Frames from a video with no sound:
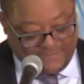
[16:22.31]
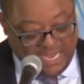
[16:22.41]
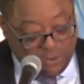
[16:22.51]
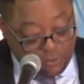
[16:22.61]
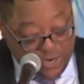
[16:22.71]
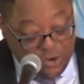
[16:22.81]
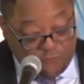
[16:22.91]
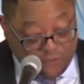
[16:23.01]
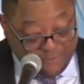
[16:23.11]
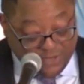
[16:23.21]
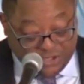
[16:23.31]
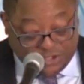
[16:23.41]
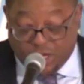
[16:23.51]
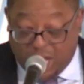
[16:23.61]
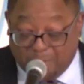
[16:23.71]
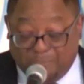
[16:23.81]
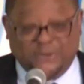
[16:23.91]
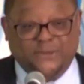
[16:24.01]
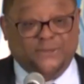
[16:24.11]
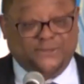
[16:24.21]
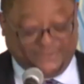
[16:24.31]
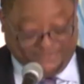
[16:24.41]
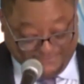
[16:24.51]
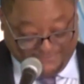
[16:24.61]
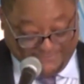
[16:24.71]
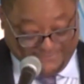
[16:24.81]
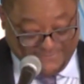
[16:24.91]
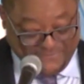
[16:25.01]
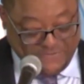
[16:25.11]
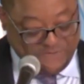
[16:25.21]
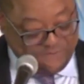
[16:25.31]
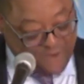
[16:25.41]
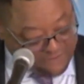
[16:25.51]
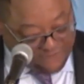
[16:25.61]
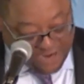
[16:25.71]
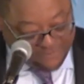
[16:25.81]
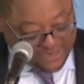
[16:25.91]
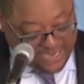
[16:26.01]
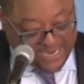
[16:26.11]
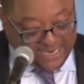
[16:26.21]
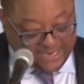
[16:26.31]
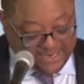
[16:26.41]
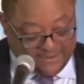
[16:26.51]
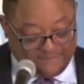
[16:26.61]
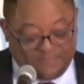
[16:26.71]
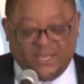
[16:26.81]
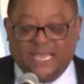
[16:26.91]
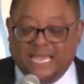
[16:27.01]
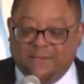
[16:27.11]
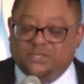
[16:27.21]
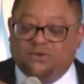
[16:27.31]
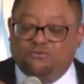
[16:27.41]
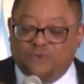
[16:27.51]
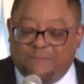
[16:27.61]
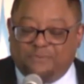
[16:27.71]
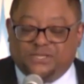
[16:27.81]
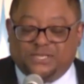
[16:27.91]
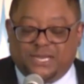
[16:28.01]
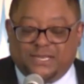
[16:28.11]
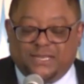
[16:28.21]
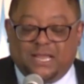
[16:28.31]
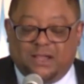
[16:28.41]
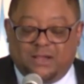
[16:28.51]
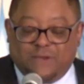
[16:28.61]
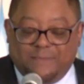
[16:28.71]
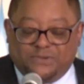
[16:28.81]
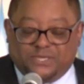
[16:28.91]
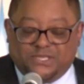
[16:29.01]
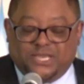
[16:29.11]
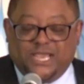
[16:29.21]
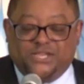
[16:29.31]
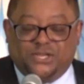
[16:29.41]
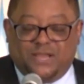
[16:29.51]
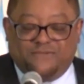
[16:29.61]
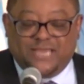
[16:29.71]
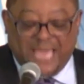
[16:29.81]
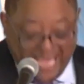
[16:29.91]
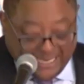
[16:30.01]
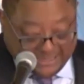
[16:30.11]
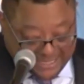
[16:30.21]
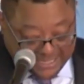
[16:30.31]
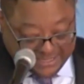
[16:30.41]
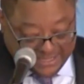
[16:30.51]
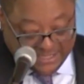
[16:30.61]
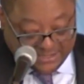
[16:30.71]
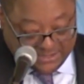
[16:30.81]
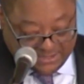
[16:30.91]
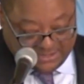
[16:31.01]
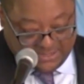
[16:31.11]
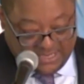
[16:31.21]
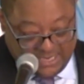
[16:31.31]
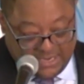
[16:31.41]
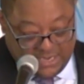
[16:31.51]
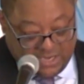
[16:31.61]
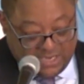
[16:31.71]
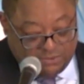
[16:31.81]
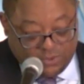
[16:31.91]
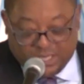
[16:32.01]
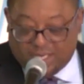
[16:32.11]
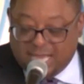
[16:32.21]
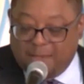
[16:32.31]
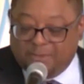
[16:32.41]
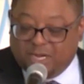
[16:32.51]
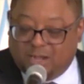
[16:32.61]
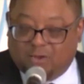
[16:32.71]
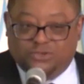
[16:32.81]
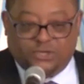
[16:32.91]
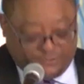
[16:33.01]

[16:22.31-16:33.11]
We knew from the jump, from the very beginning, he was a representation of the excesses within dominant culture.